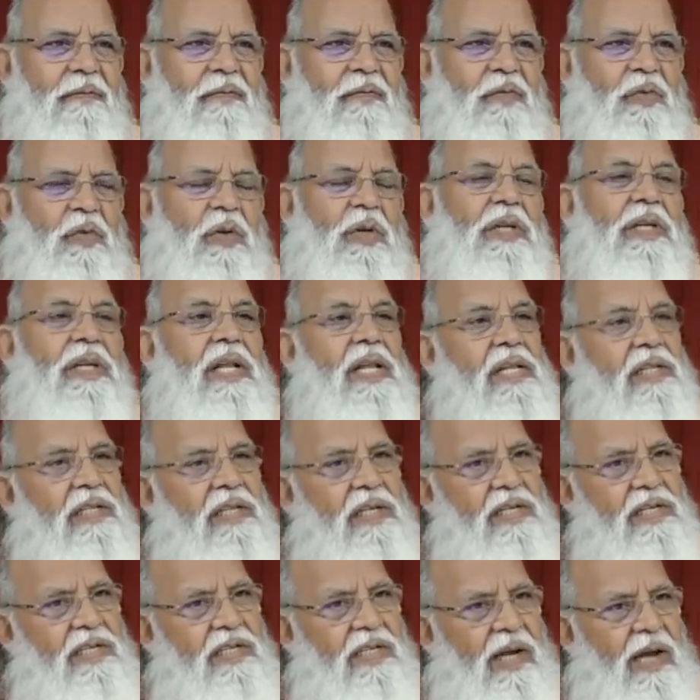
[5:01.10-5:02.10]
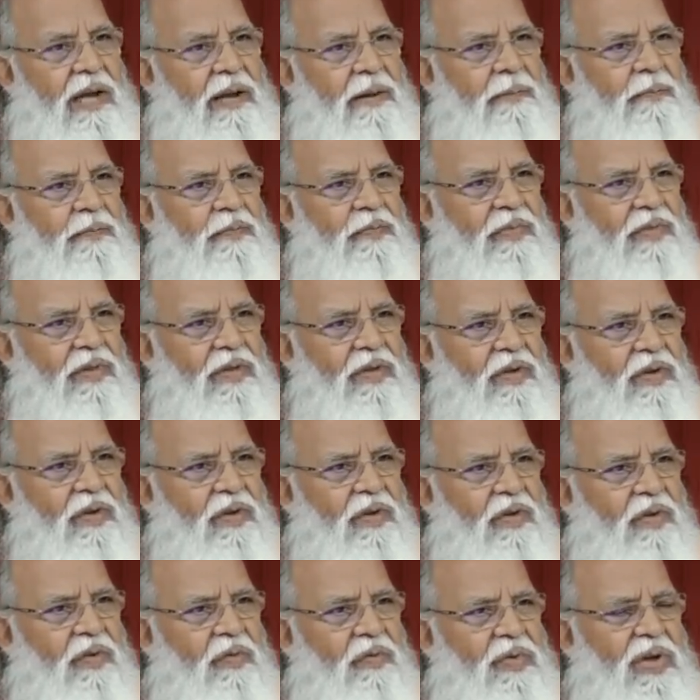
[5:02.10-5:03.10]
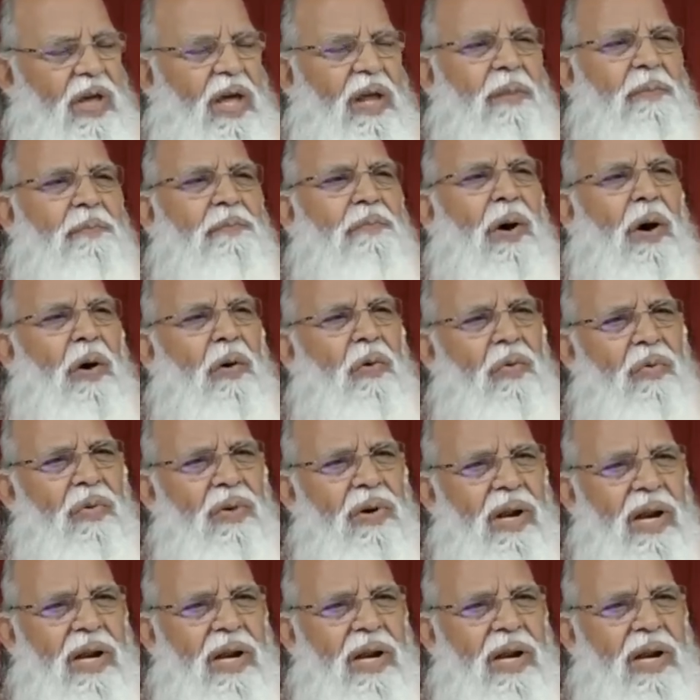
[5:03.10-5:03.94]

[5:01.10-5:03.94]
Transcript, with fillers: So, till such time, we are bound